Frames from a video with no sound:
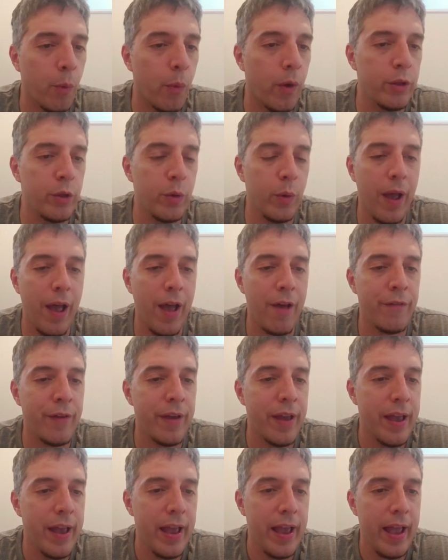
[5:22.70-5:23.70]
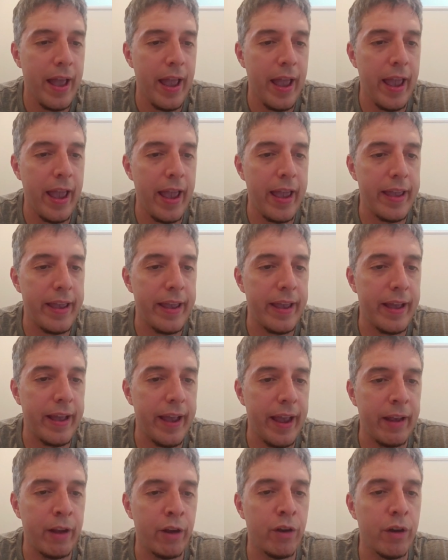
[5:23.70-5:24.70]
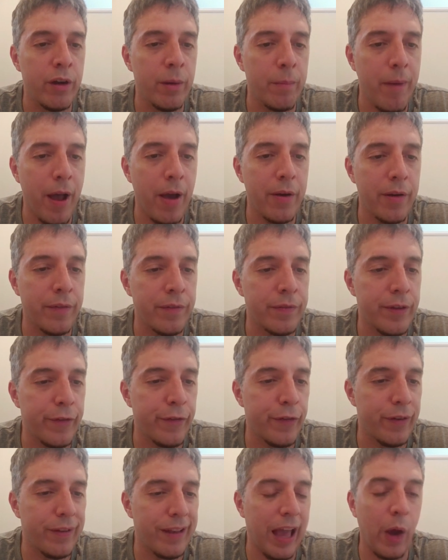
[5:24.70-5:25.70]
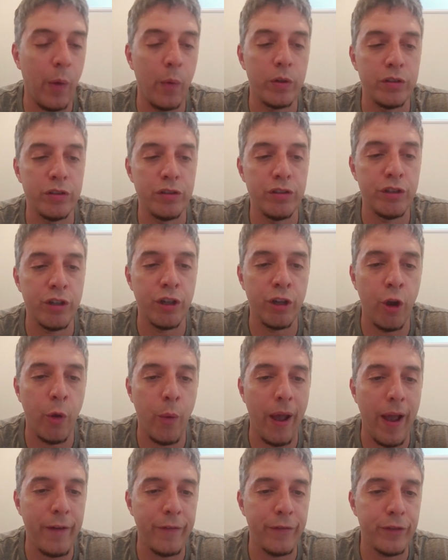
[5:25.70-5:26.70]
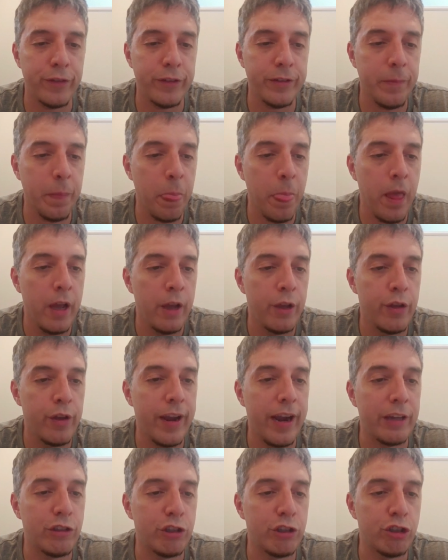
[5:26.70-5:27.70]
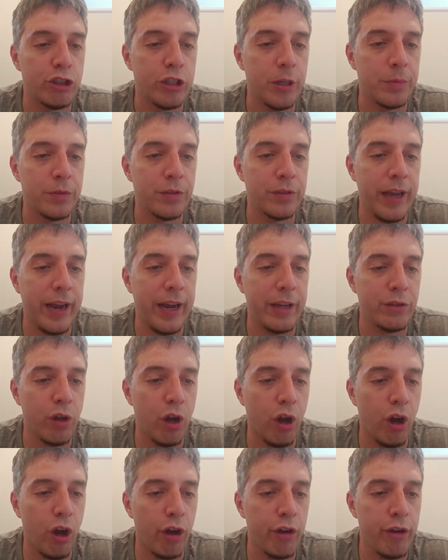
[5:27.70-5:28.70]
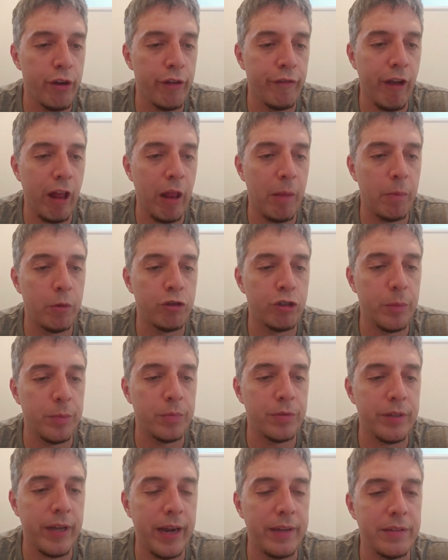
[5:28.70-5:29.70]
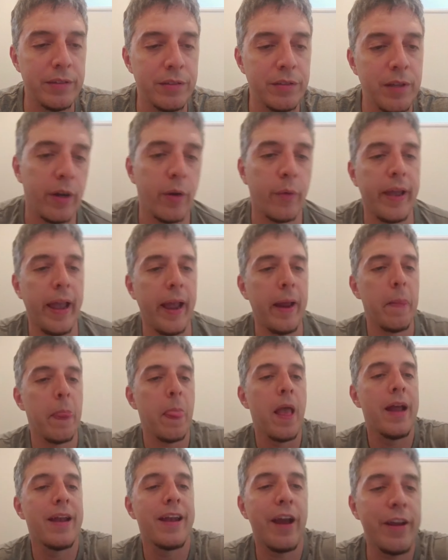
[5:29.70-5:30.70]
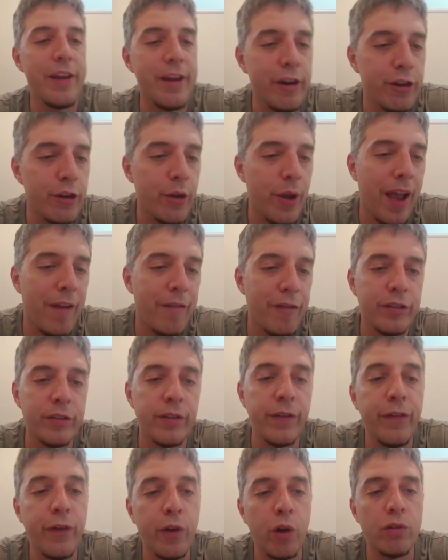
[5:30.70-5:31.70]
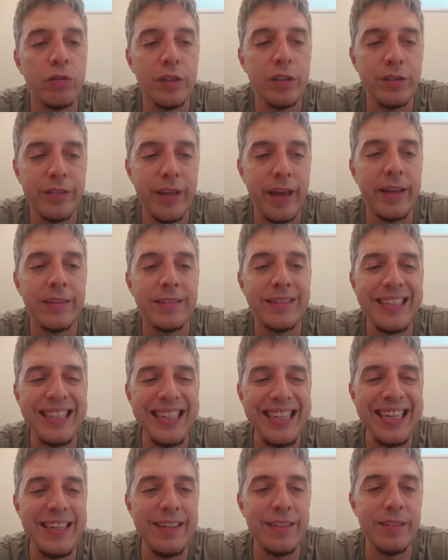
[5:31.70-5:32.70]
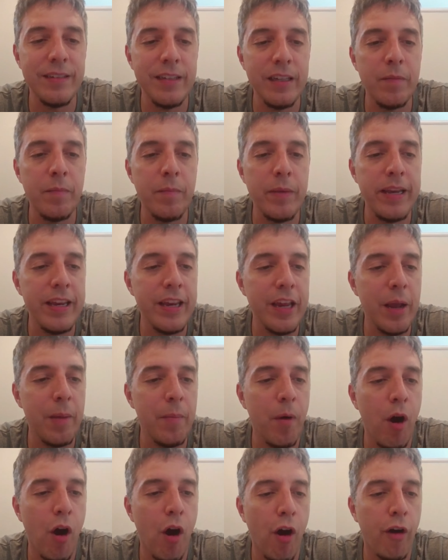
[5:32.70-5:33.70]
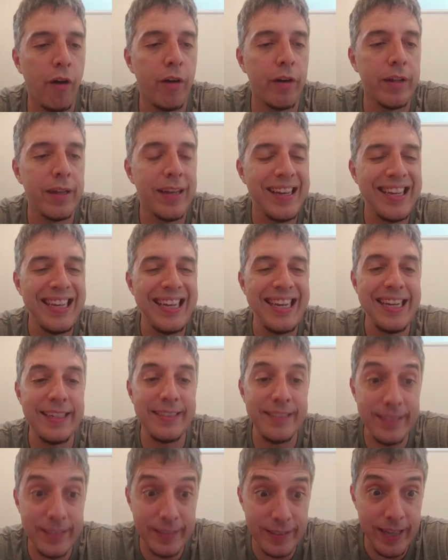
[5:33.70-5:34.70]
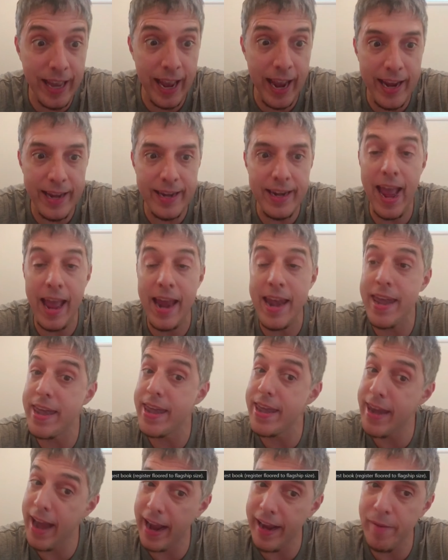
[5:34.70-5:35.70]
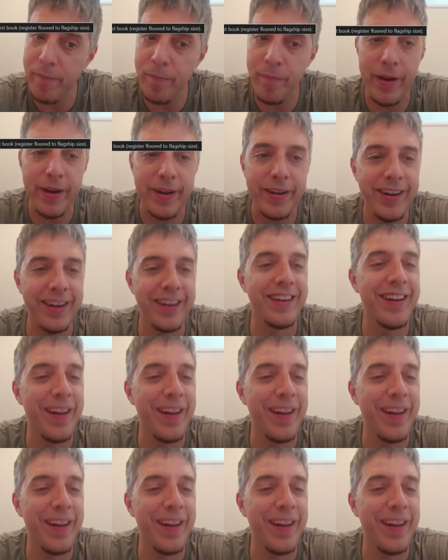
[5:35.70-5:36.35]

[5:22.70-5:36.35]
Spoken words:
one, you have a good amount of different languages you can go after. You got your trim size, all your available trim sizes. Okay. Now here you have your difficulty settings: easy, medium, hard, insane, and nightmare.